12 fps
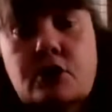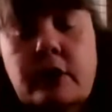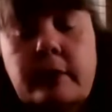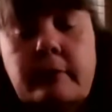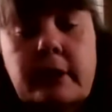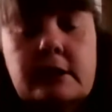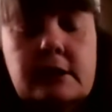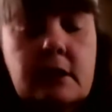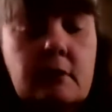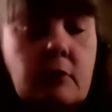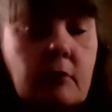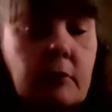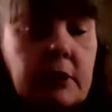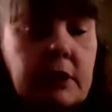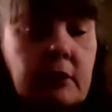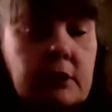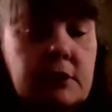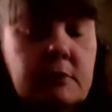treatment. So what we do
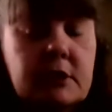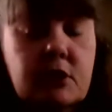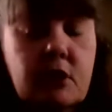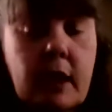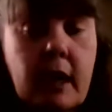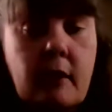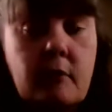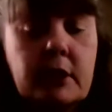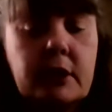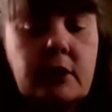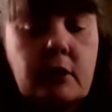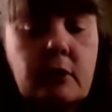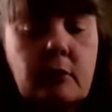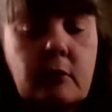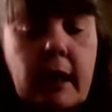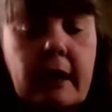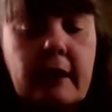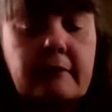is we start out, we
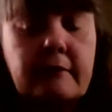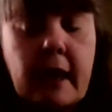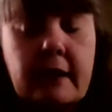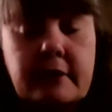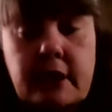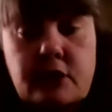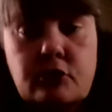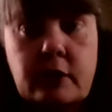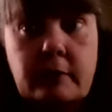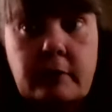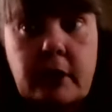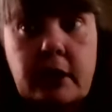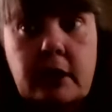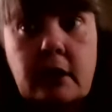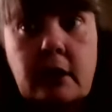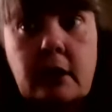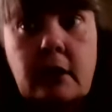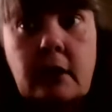do a 5-day treatment
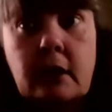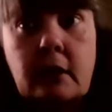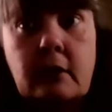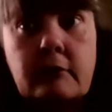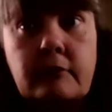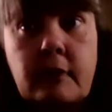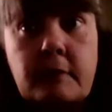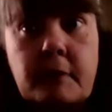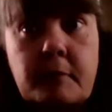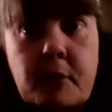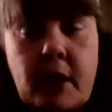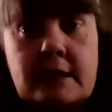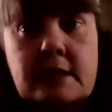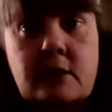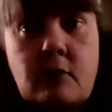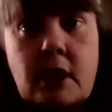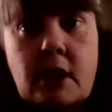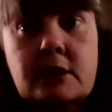from the
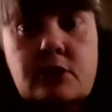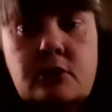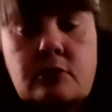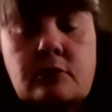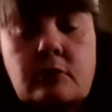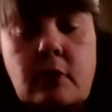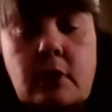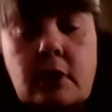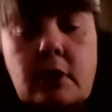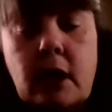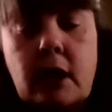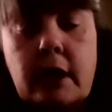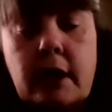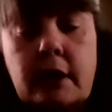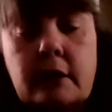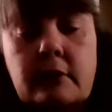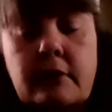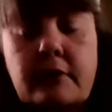Presequantal,
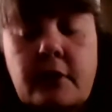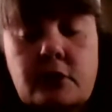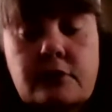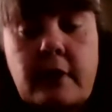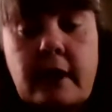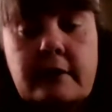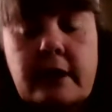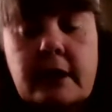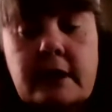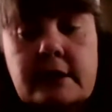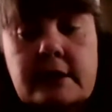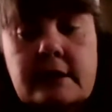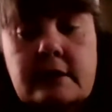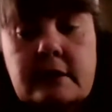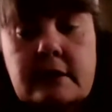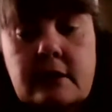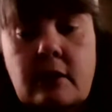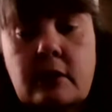and the first 5 days
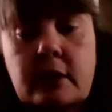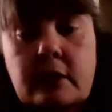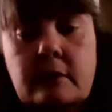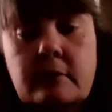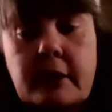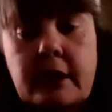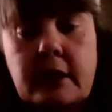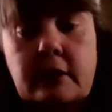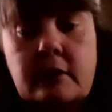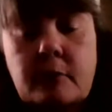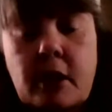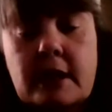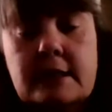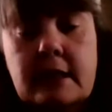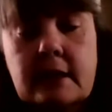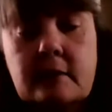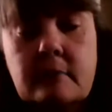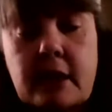is only going to be the
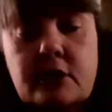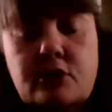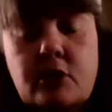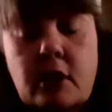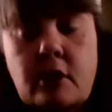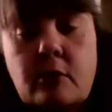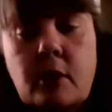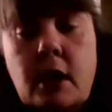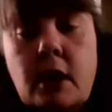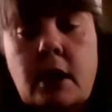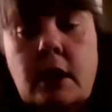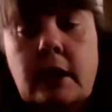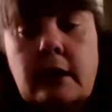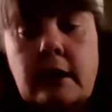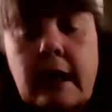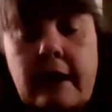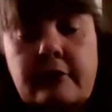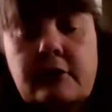Prezi and the Metro.
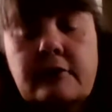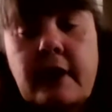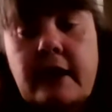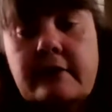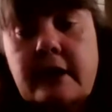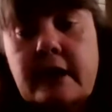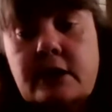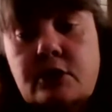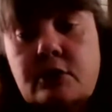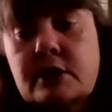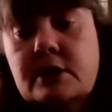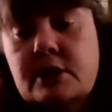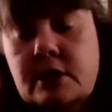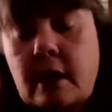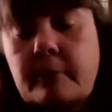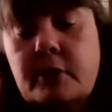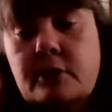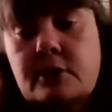After 5 days, you can
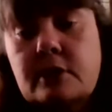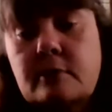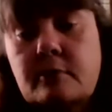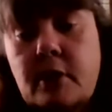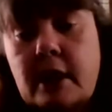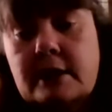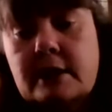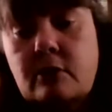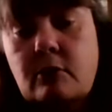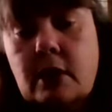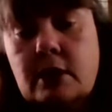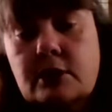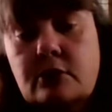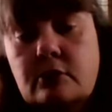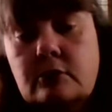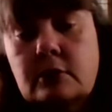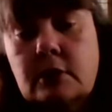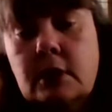stop using the
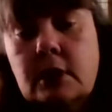Presequantal